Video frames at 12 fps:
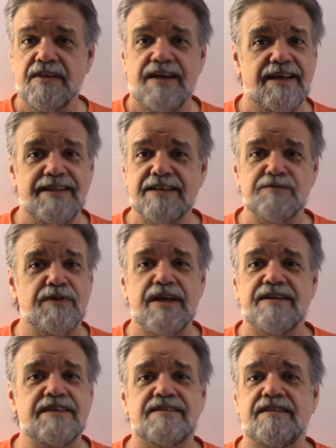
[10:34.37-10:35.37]
And that's without
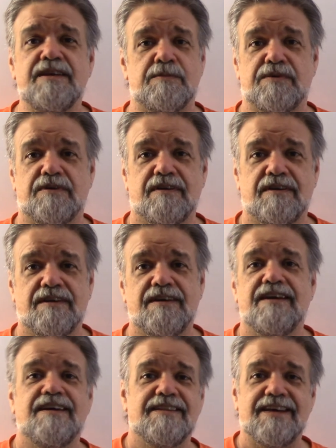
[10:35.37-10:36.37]
any sleep.
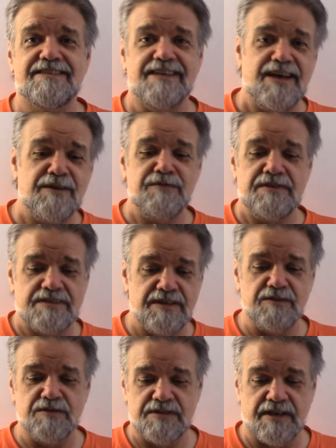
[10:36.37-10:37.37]
That's every
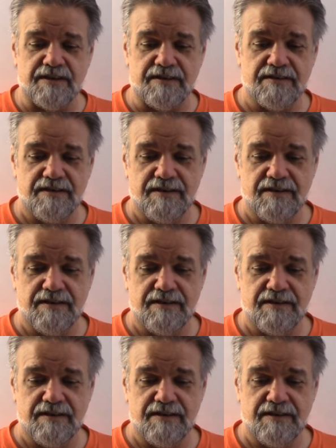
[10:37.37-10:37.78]
single second.